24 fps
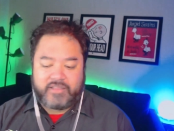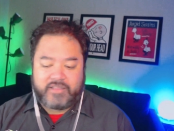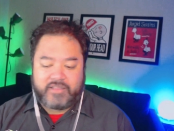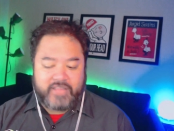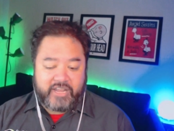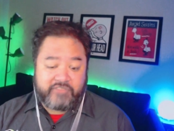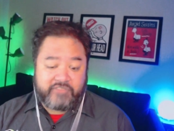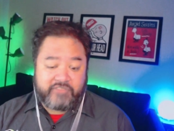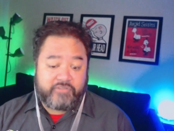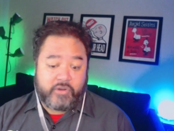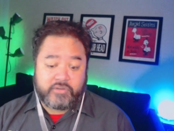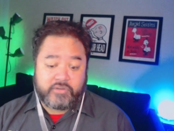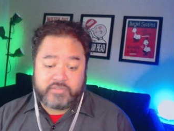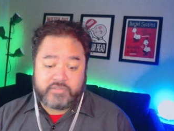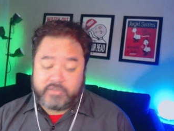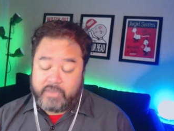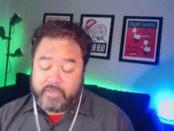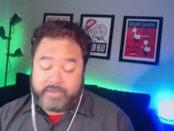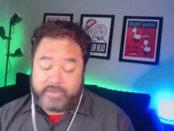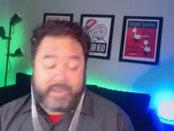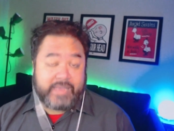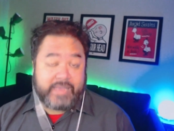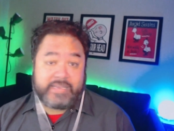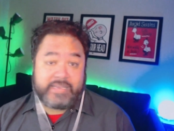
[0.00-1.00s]
a lot of folks,
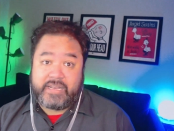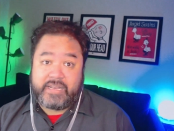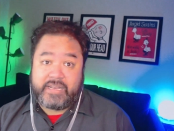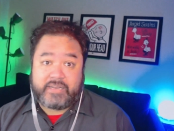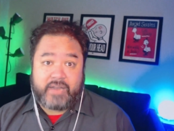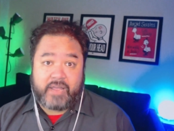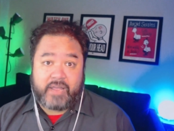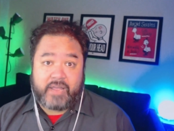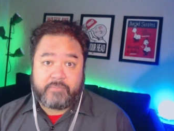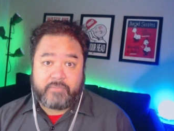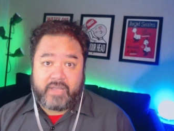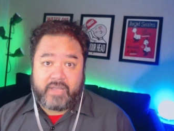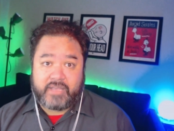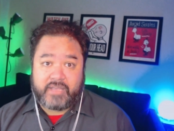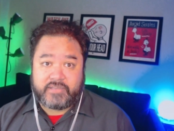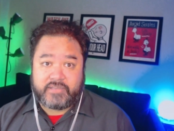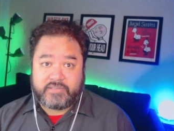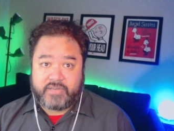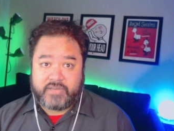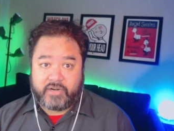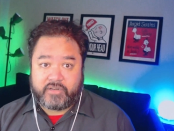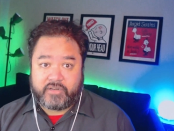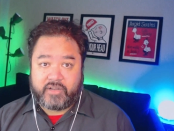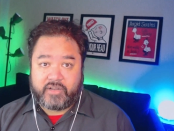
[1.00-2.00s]
and I get it, I, I
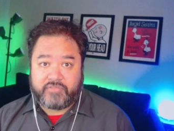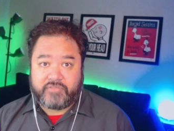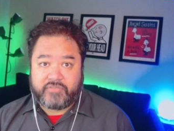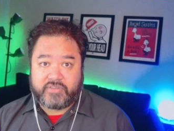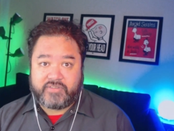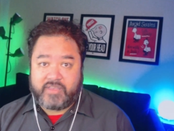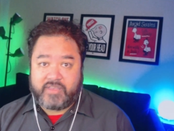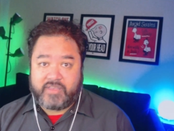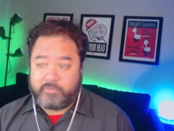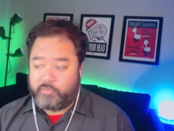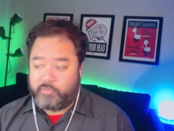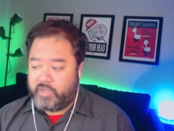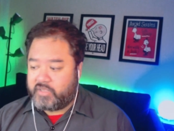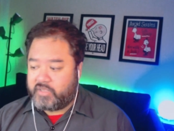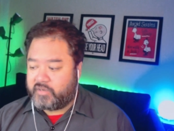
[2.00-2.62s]
started off the same way.